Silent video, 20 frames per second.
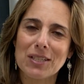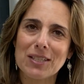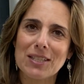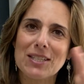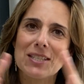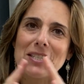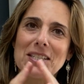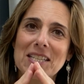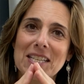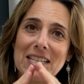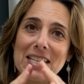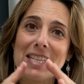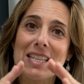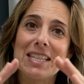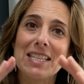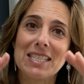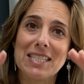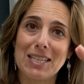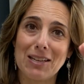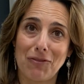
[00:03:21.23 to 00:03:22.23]
and see
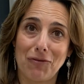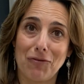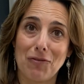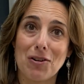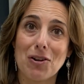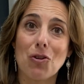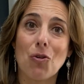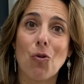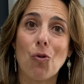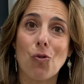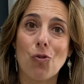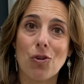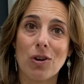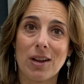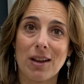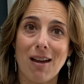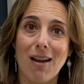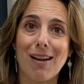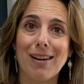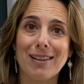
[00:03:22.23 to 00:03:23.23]
the different aura
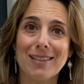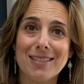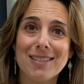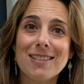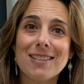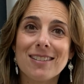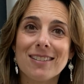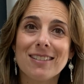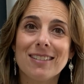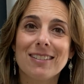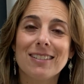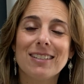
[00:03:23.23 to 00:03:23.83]
colors,